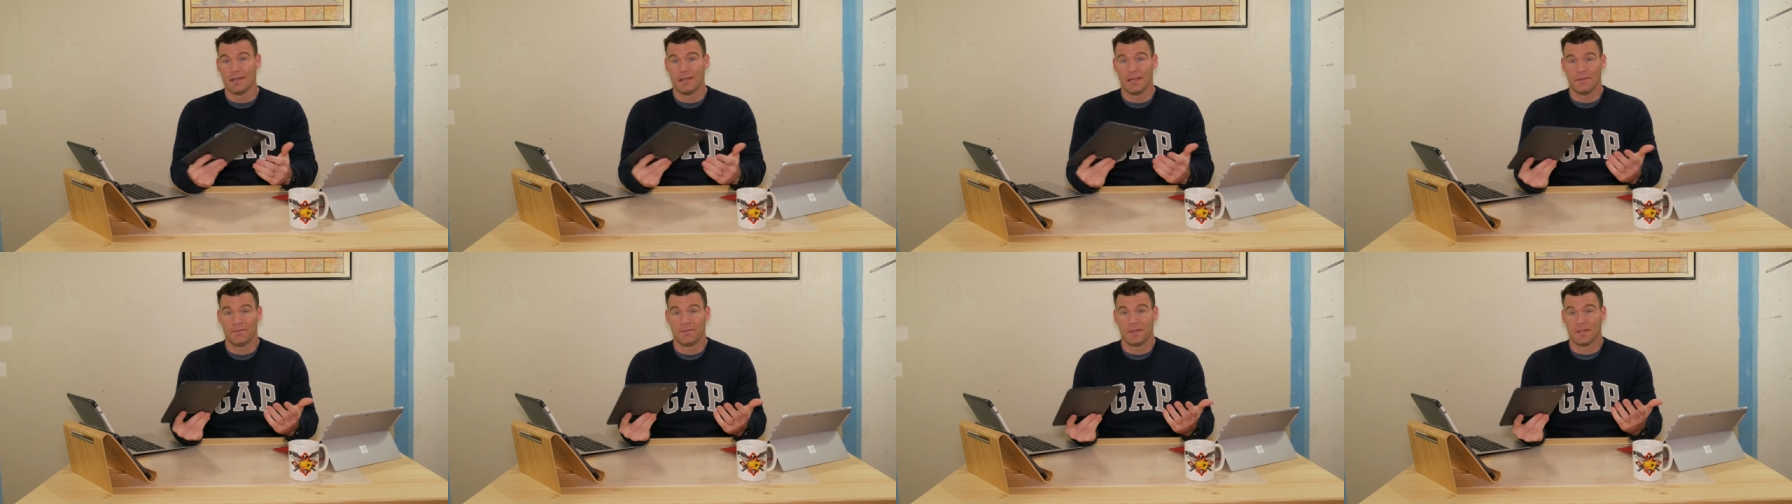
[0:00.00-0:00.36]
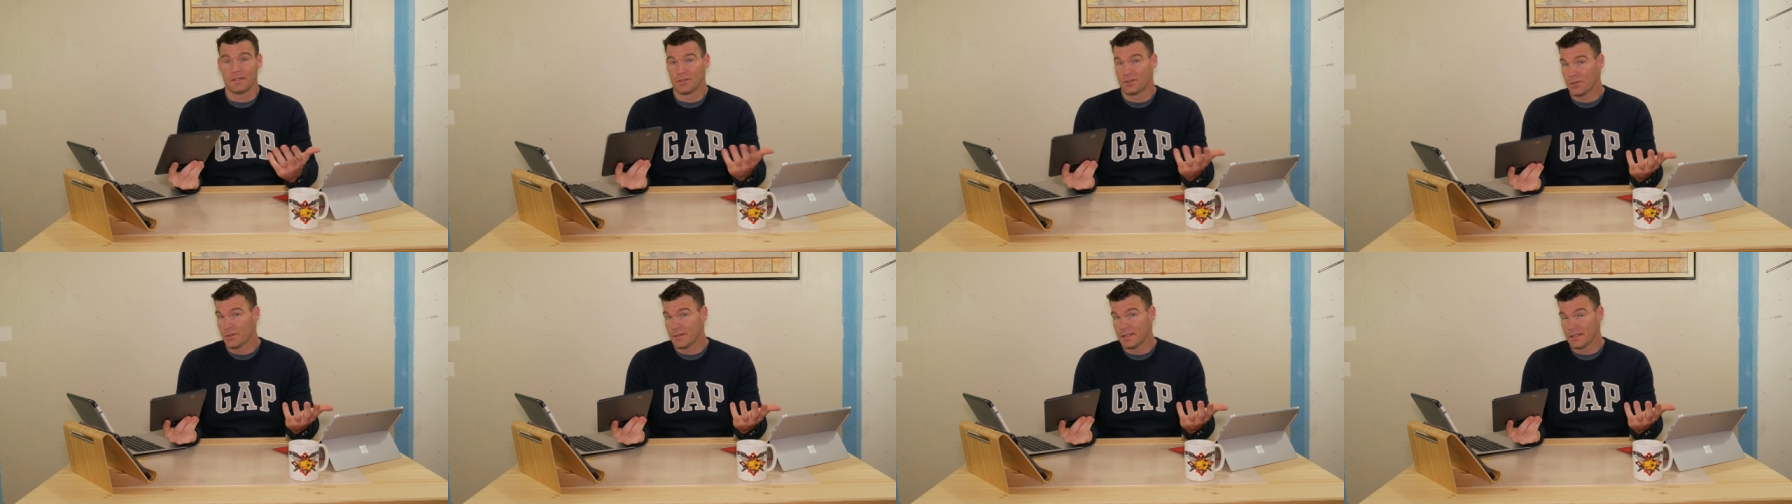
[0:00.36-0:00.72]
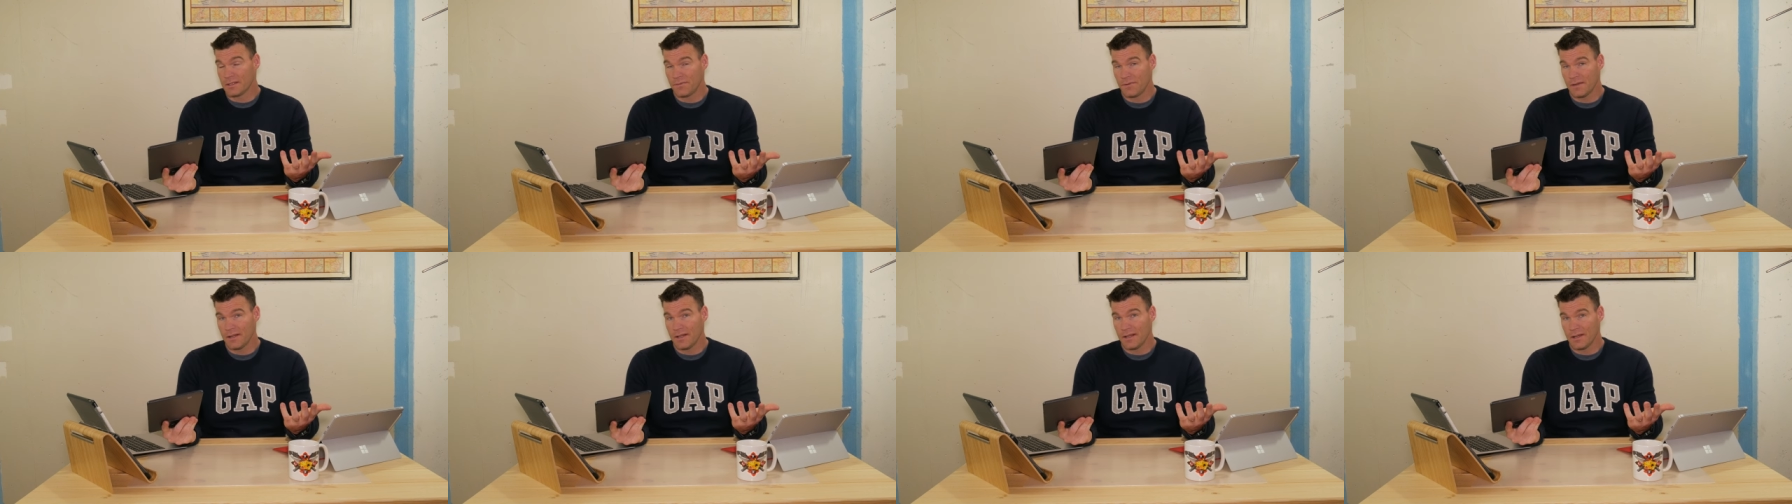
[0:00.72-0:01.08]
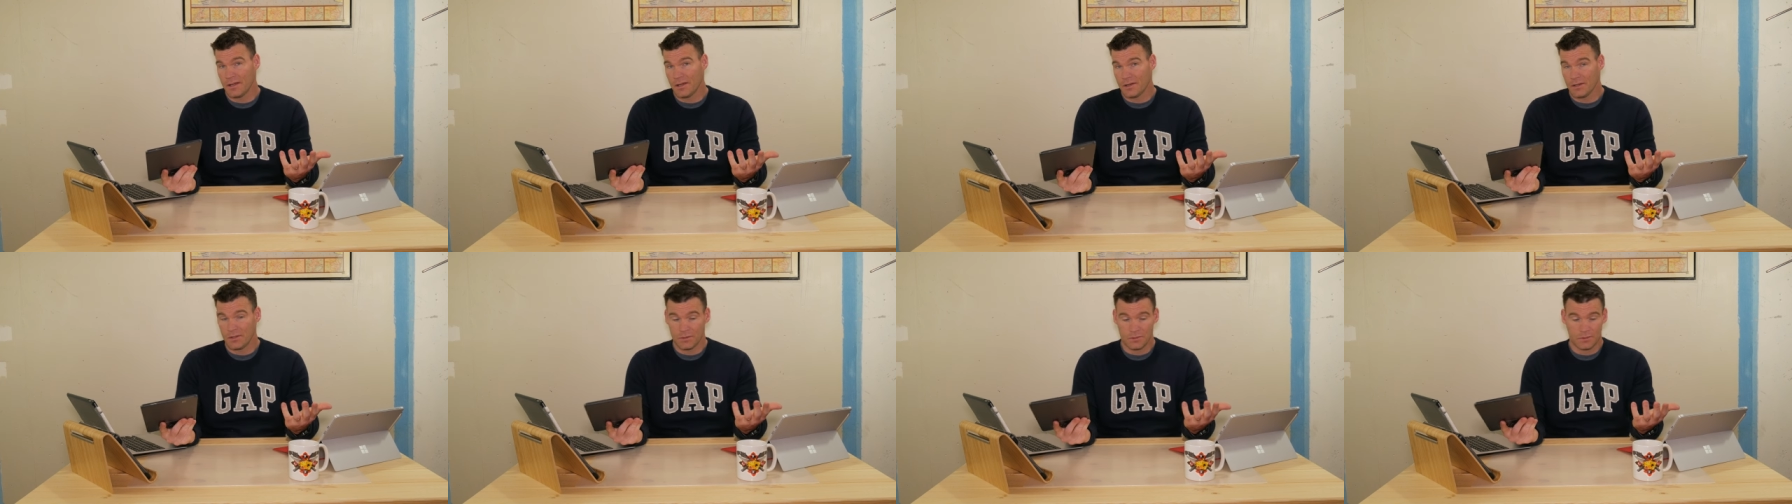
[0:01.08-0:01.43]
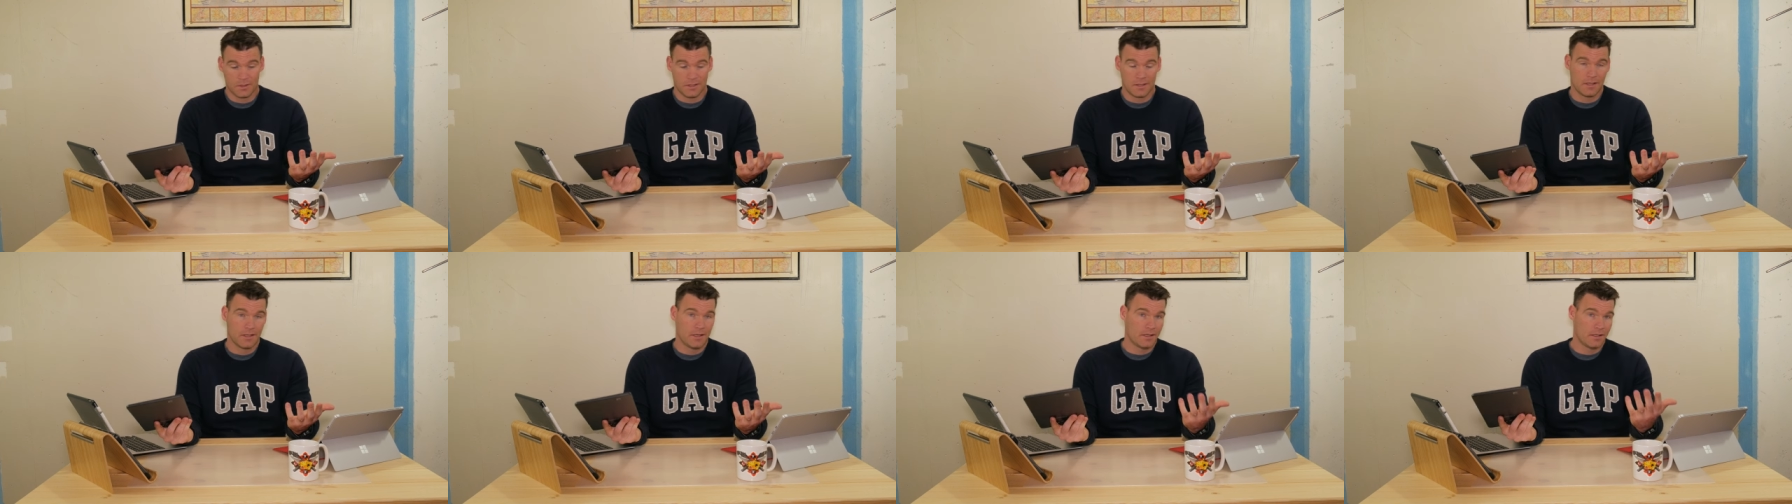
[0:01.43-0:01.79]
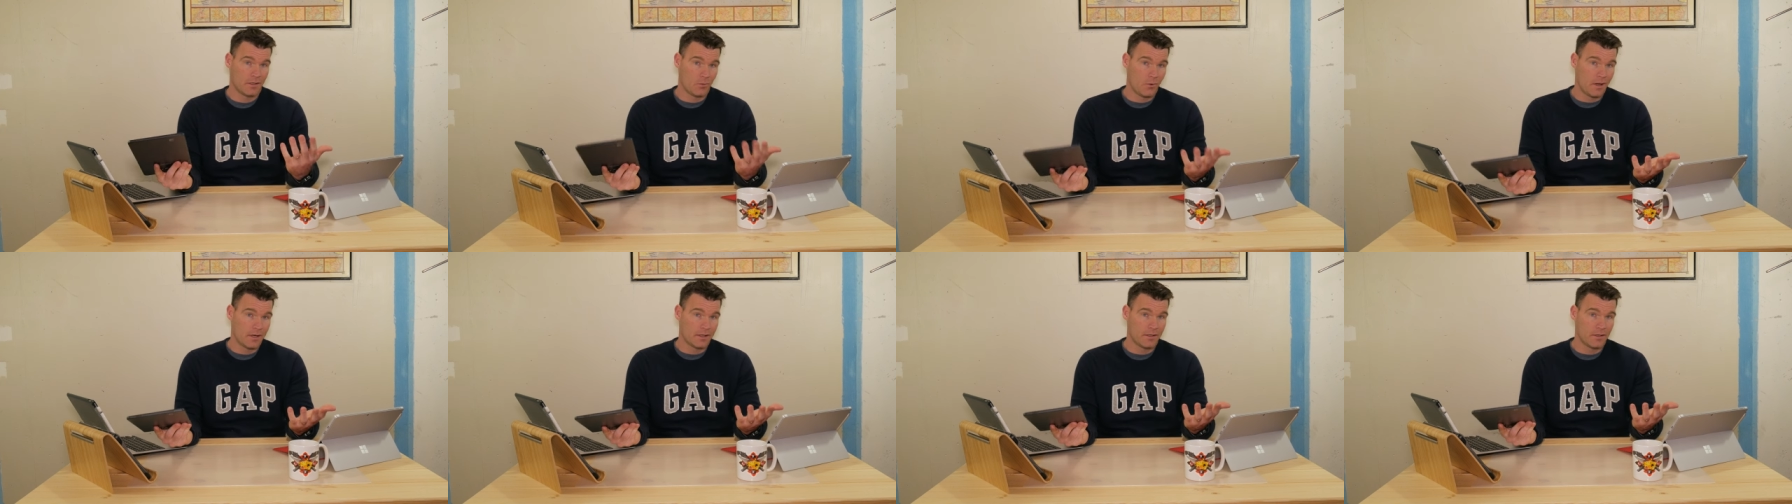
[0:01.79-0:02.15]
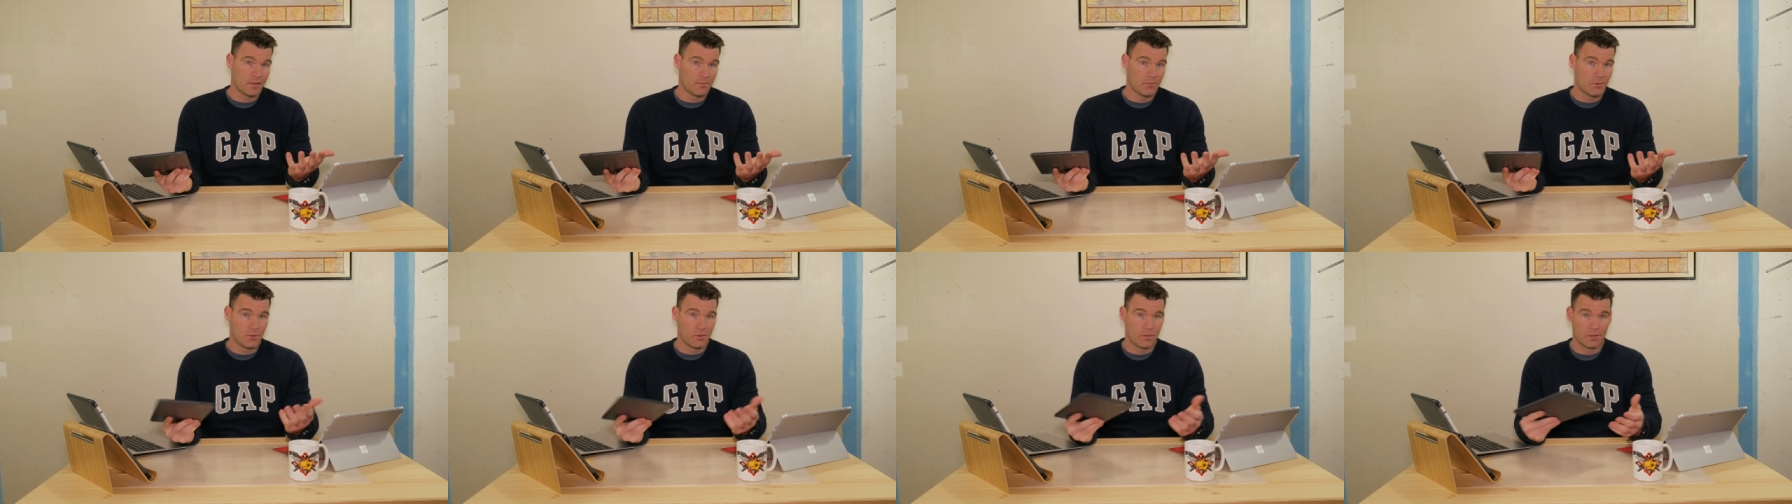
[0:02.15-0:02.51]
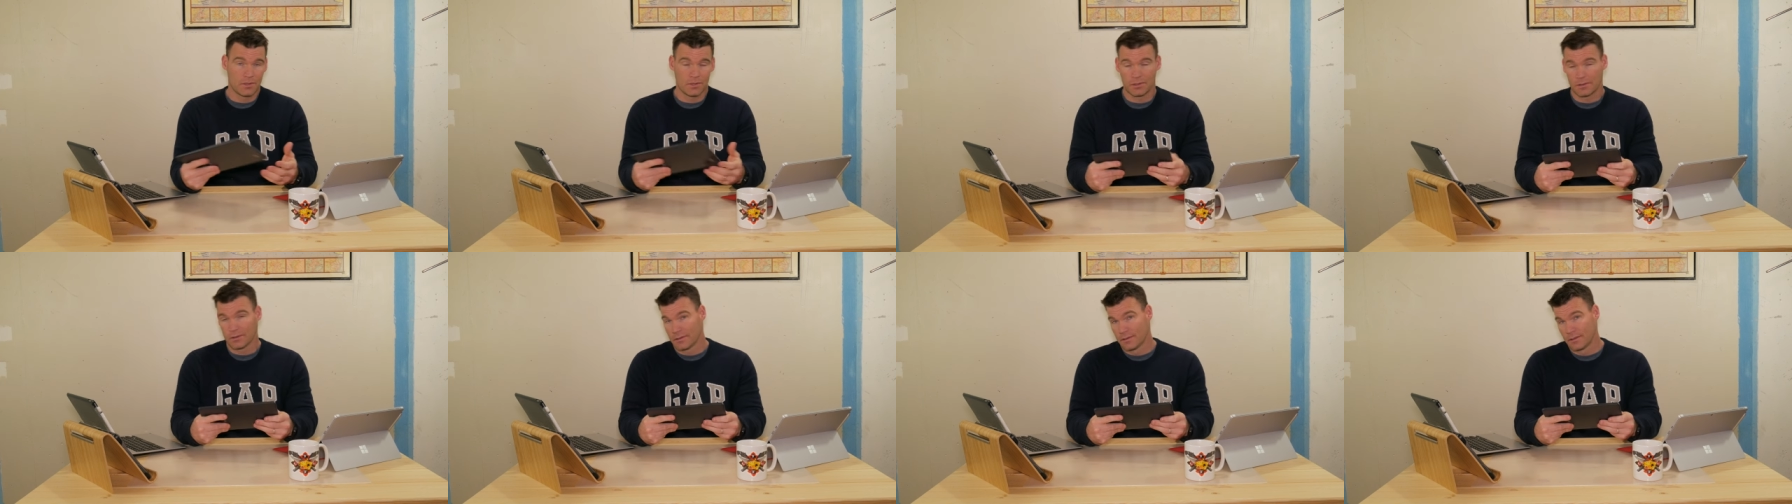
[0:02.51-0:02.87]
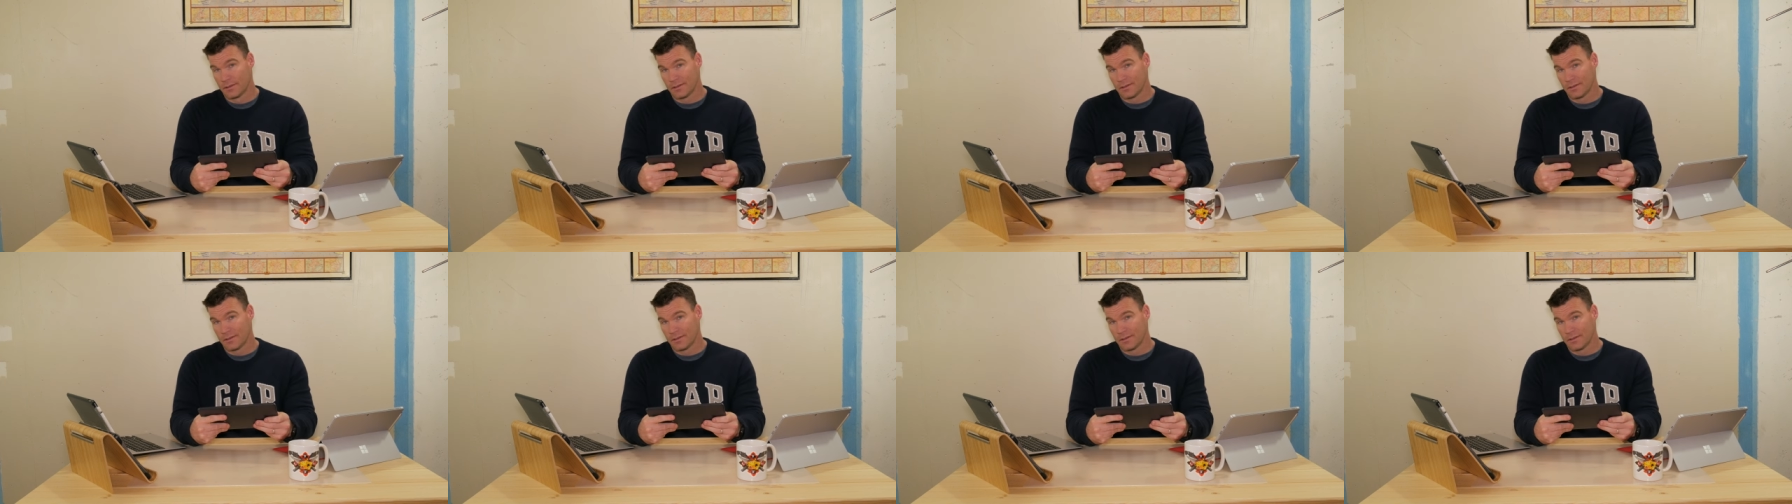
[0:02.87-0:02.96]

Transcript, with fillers: if you enjoyed this video and you want to know more,